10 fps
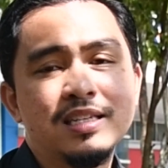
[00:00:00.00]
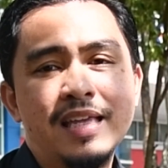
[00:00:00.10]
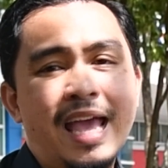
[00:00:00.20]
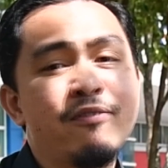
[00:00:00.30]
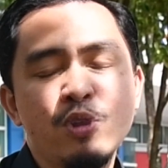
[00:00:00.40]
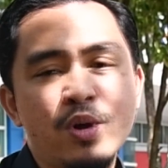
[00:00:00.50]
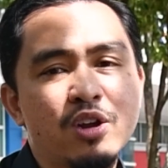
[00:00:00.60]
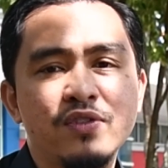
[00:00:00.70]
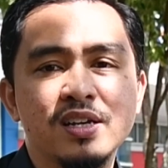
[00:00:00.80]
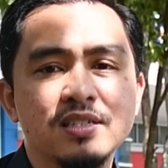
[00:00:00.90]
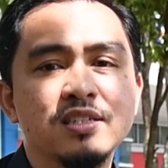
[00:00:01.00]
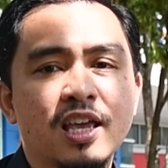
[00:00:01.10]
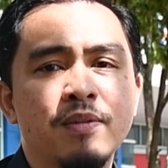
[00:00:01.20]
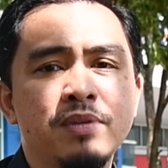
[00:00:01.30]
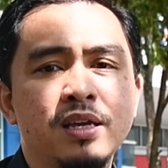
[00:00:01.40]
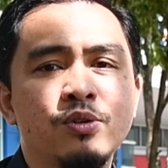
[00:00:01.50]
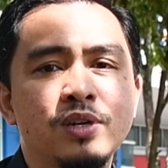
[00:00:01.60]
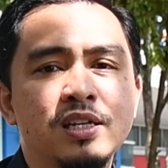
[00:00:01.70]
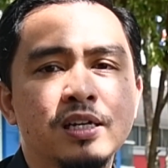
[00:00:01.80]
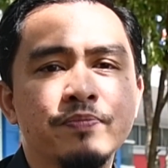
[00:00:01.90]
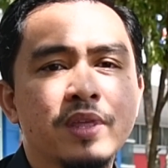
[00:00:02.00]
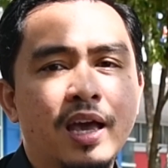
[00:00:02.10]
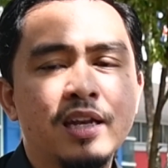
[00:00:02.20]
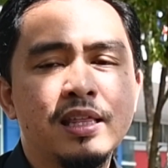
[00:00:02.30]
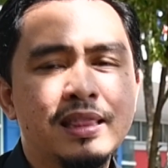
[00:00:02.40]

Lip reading: every one of us can be a good leader, and it